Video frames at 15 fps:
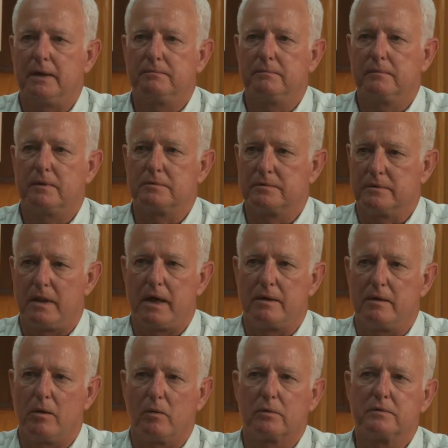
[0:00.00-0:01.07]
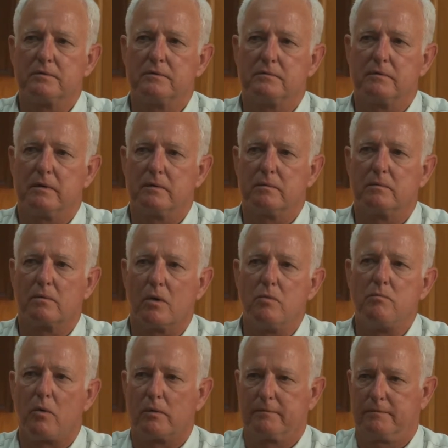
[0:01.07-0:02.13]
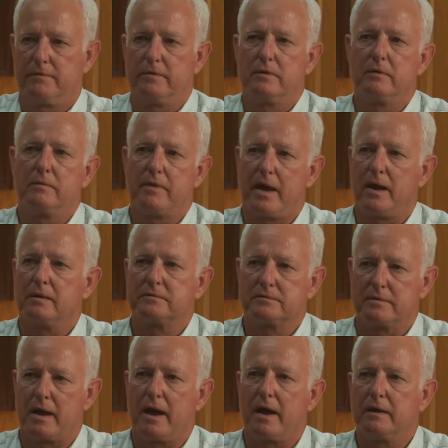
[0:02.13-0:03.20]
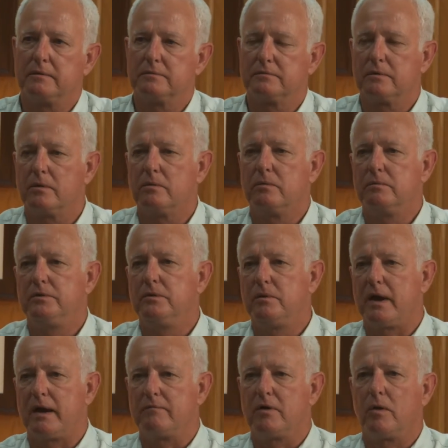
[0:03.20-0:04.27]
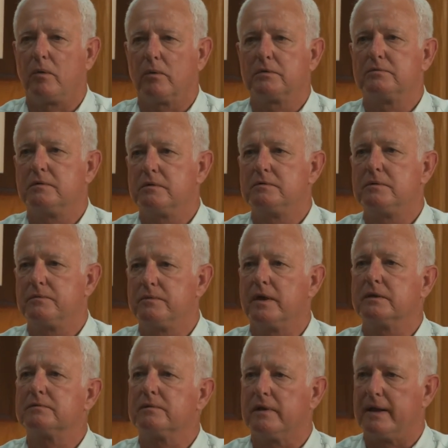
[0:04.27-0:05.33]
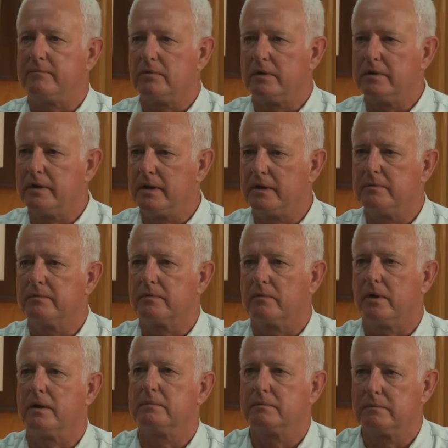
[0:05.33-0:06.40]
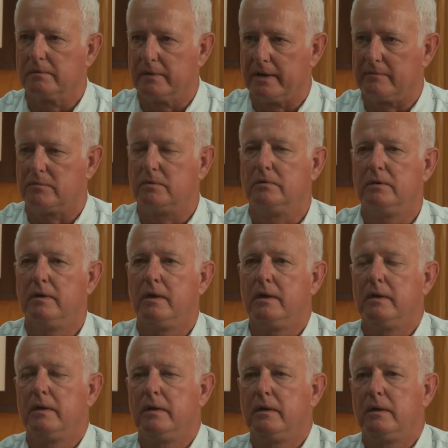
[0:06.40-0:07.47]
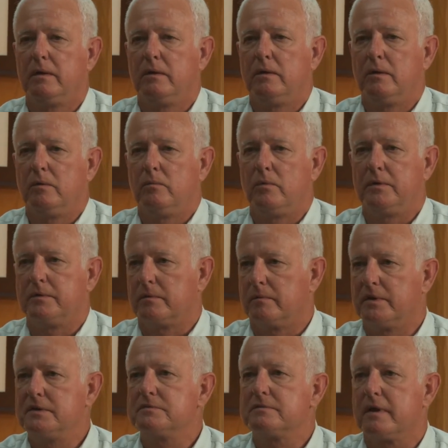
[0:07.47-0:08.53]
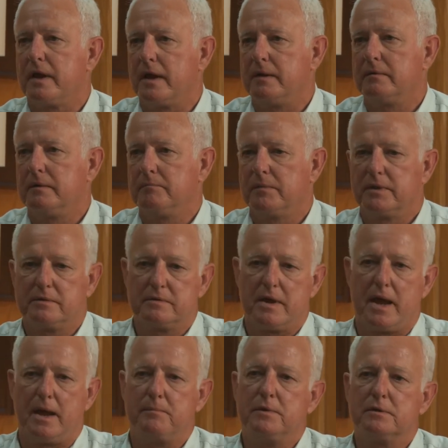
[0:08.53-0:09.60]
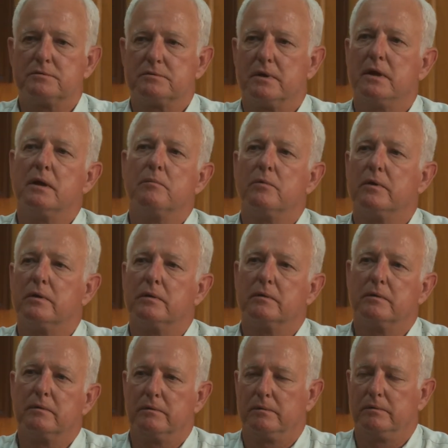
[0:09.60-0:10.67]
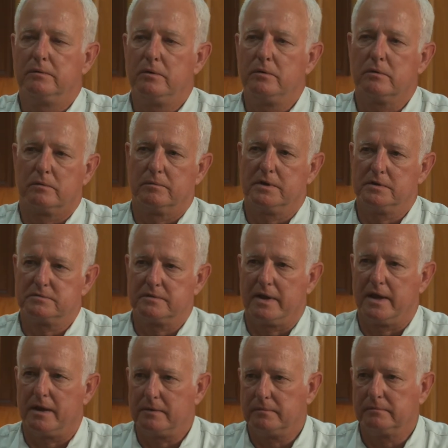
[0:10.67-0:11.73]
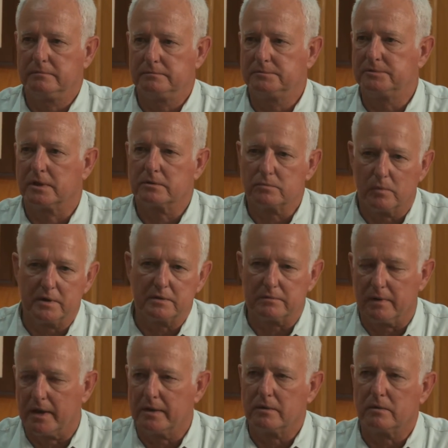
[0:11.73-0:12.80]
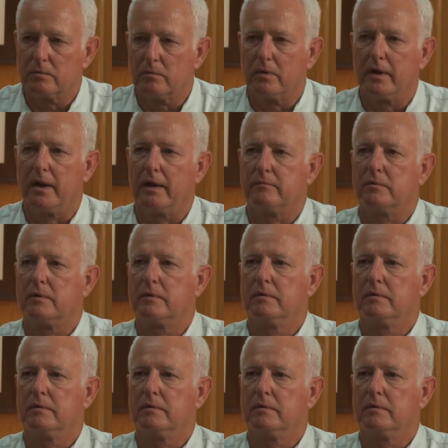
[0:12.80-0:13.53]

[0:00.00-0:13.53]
There's a lot of horses that grow more foot on the outside. So you have a horse that you think's level and hitting the ground level when they're reset. And by the time you see them when they do a reset 6 weeks later or whenever,